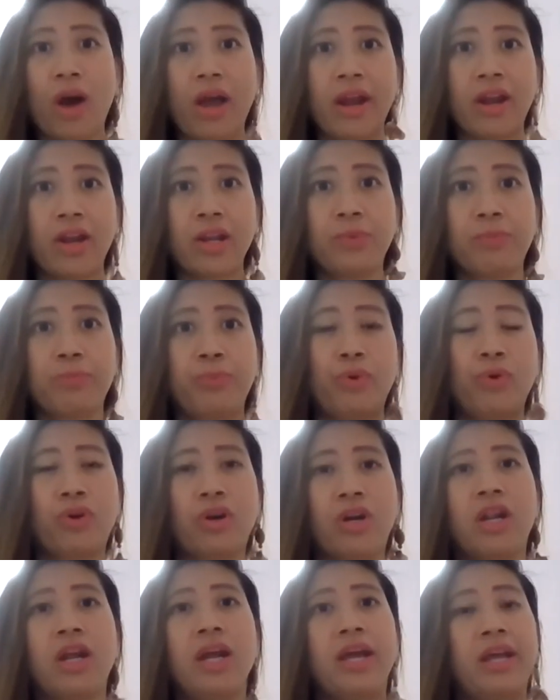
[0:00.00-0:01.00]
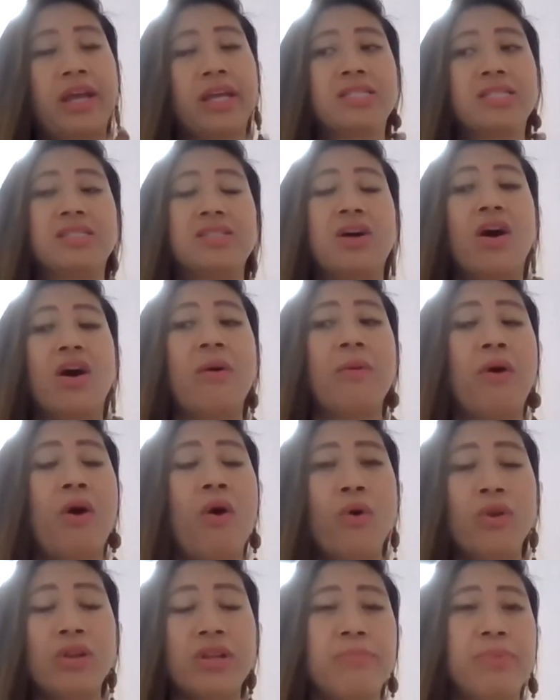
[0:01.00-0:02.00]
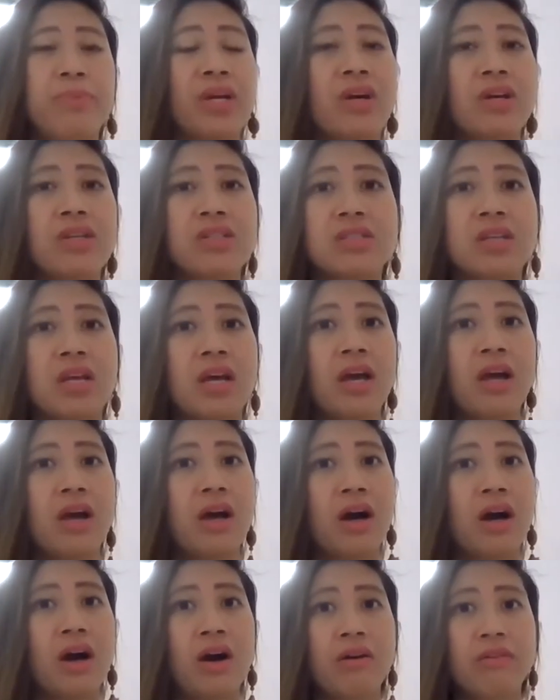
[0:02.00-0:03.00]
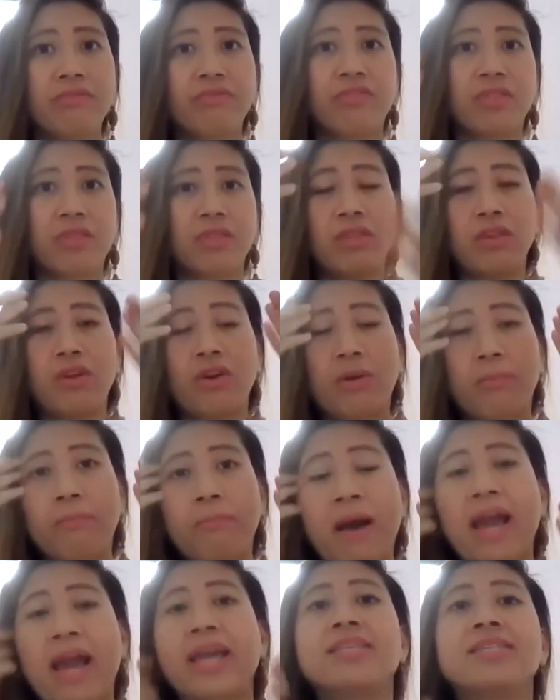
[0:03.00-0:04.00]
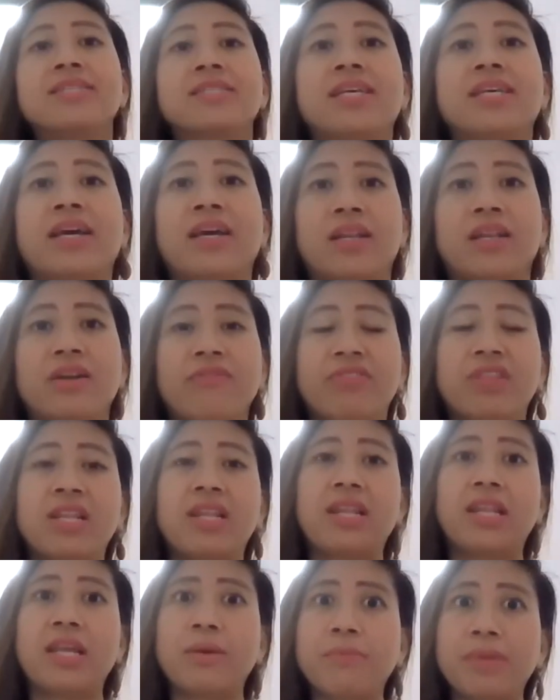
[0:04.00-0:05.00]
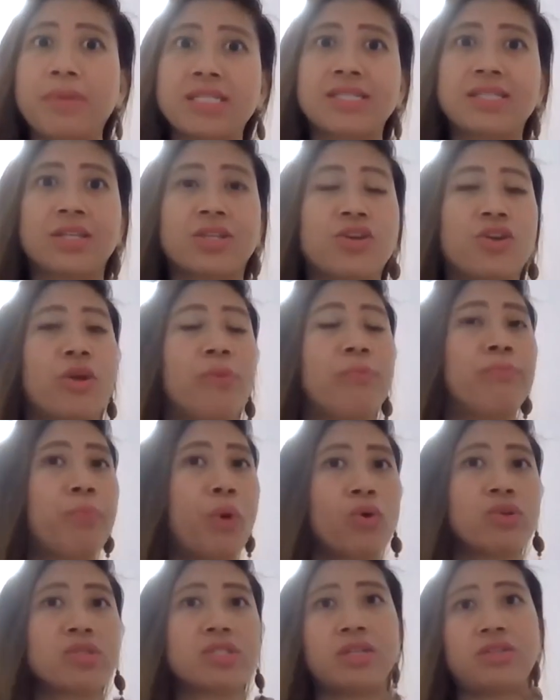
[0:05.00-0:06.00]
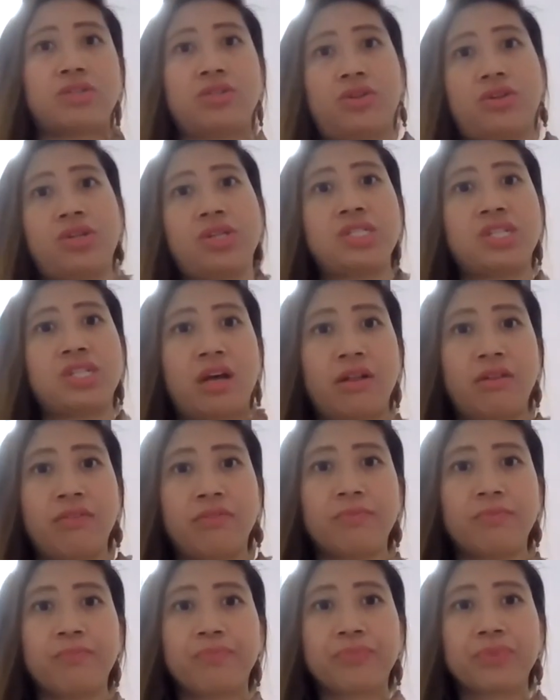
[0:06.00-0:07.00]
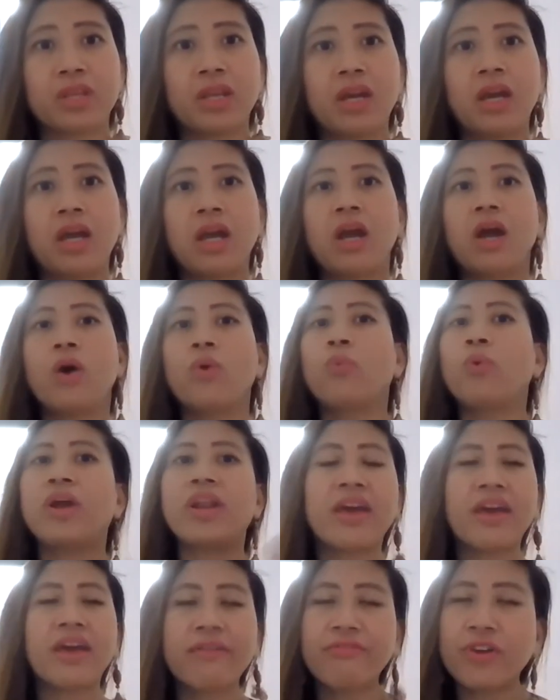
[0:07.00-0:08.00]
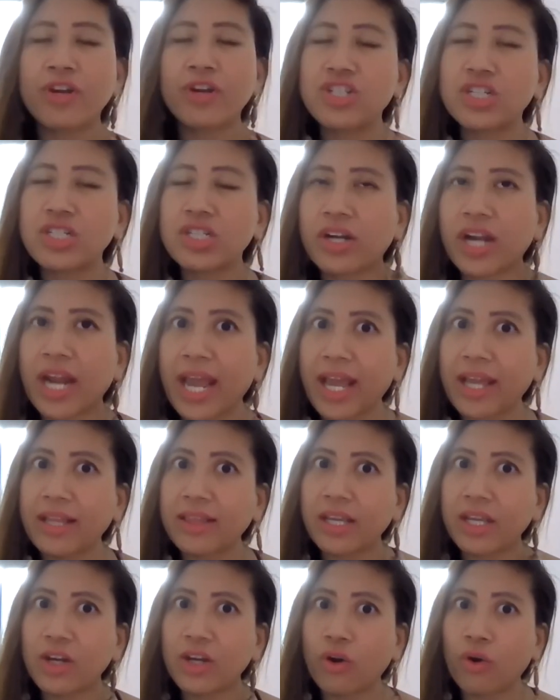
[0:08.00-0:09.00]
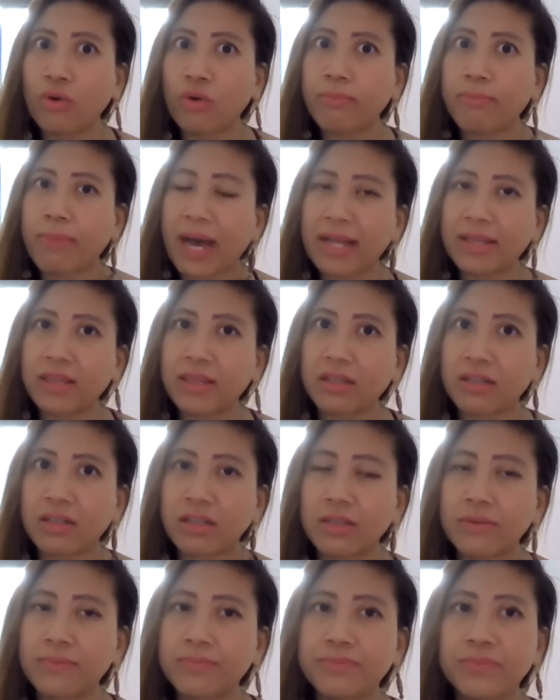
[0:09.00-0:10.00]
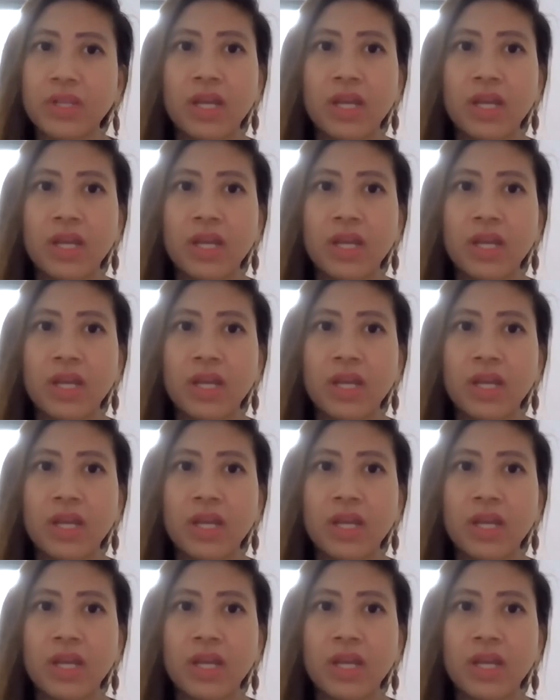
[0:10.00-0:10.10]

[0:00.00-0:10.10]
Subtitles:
why are you poor? It's only because of your mindset, of the limits that you're imposing to yourself. What if you're just creating your own battle?